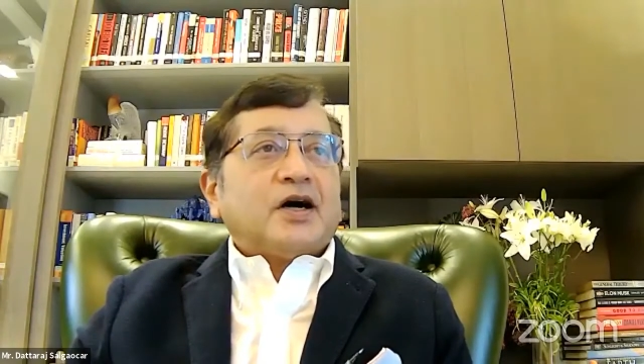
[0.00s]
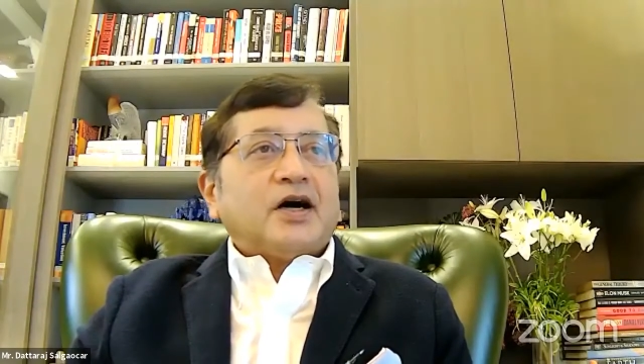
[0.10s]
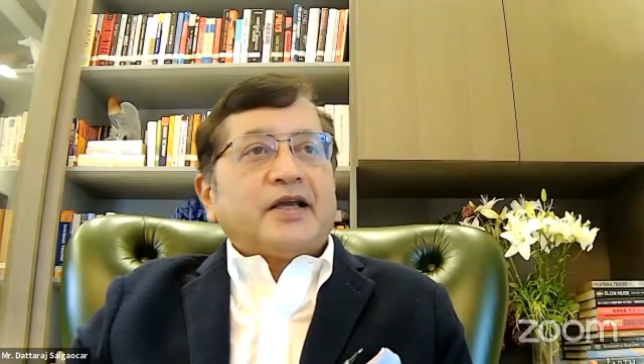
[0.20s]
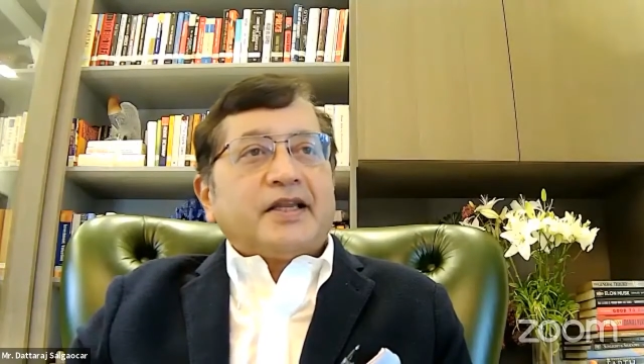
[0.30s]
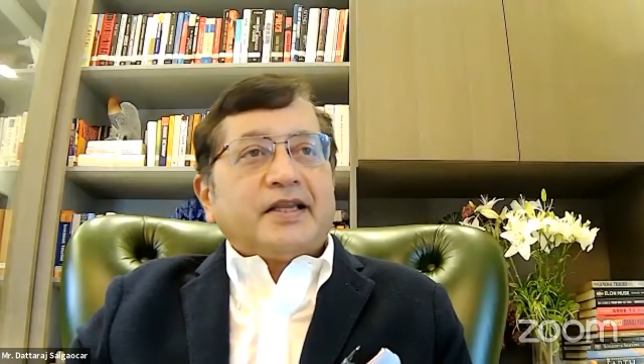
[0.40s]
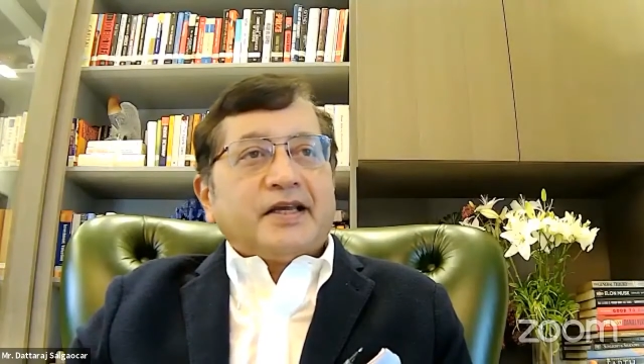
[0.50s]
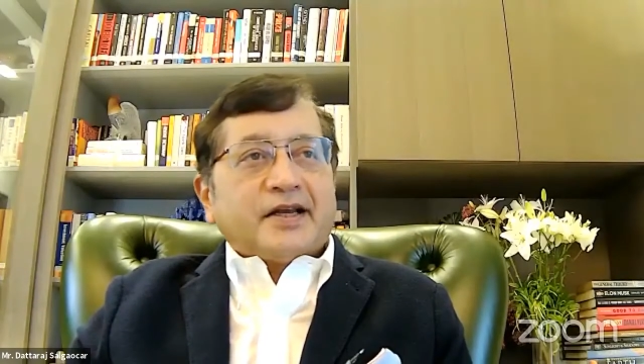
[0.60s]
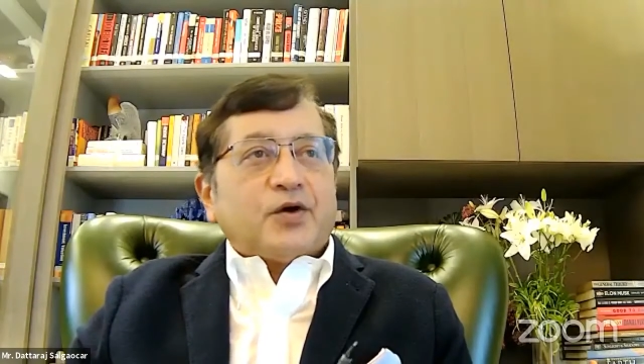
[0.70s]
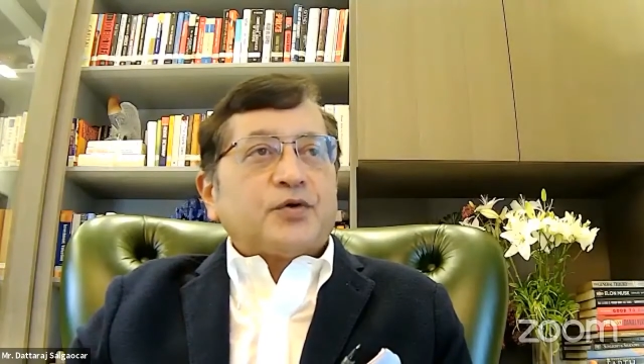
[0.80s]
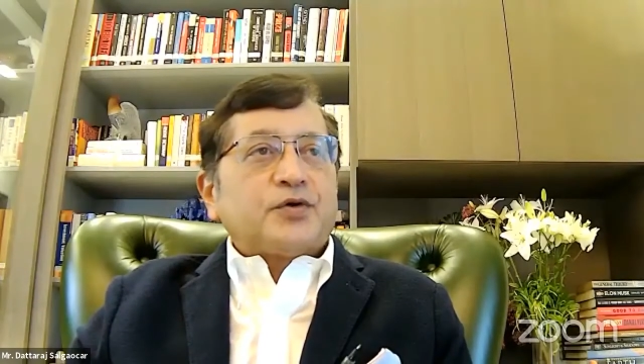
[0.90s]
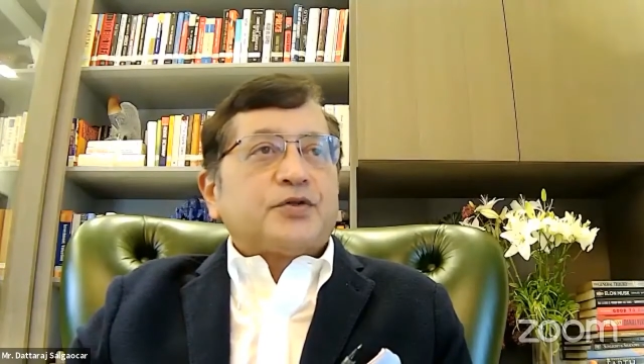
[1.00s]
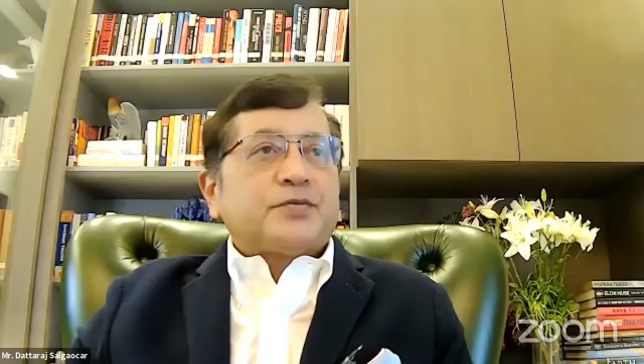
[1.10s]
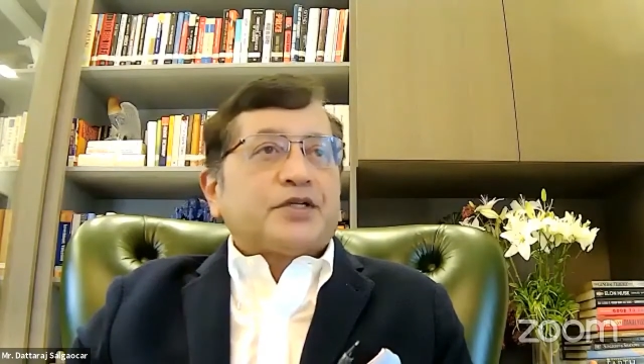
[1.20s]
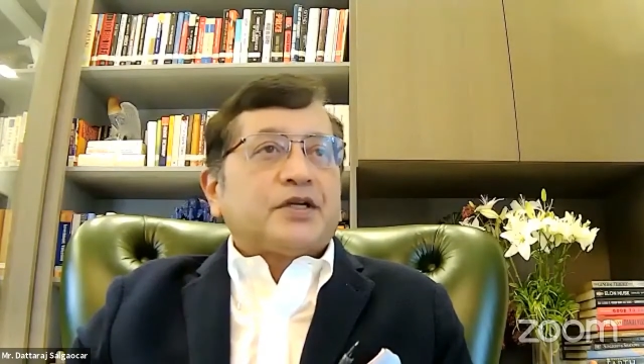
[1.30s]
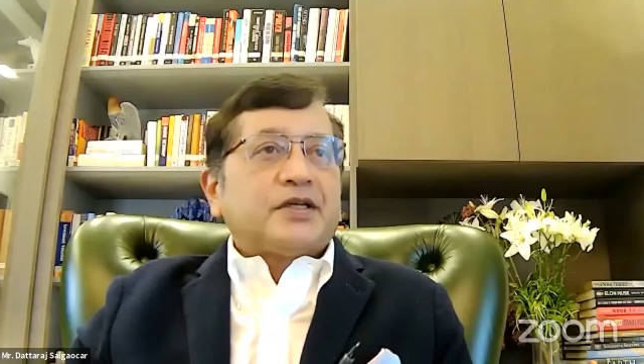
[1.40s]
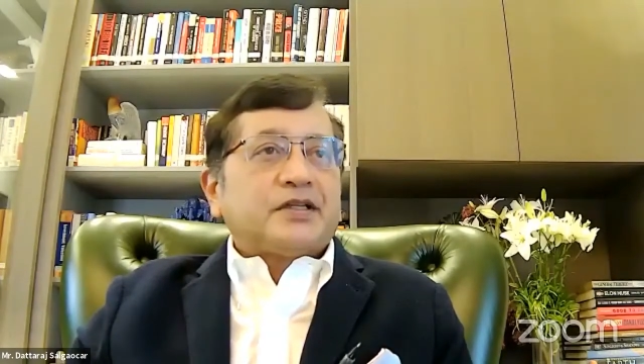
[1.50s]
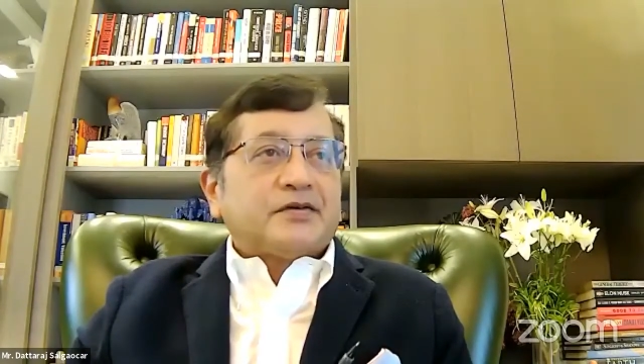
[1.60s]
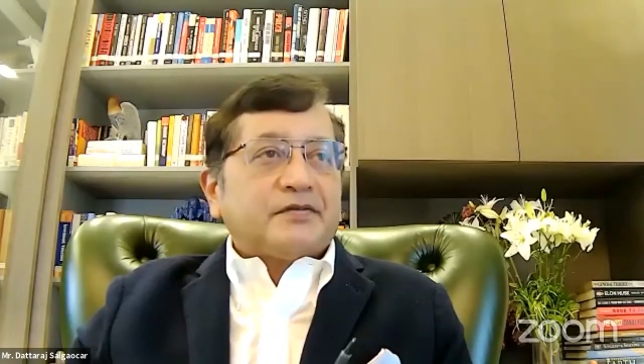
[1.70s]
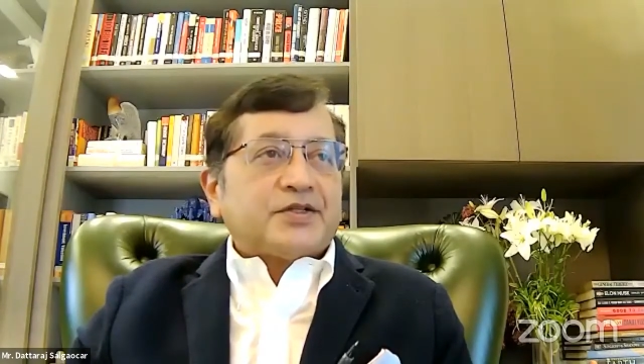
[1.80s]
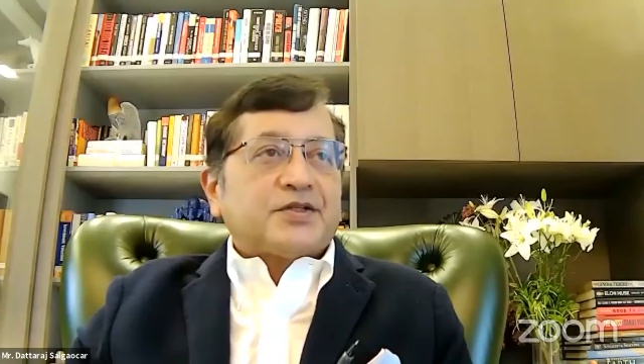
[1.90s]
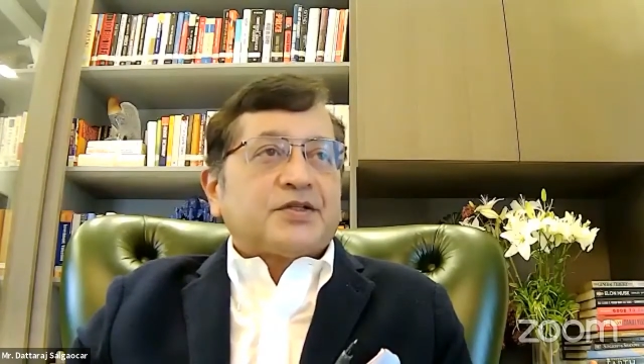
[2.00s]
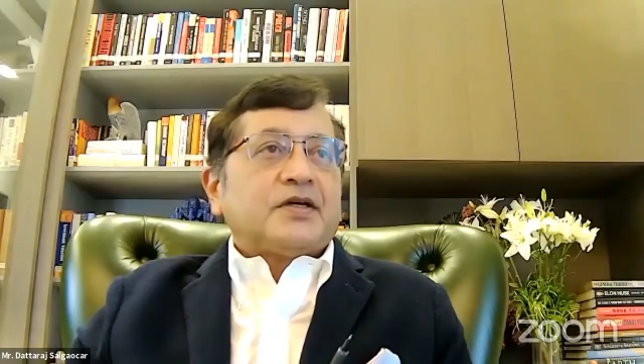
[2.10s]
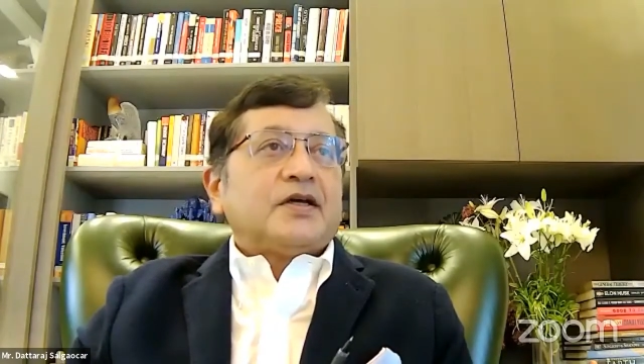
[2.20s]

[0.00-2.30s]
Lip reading: are gaining ground, especially in the West,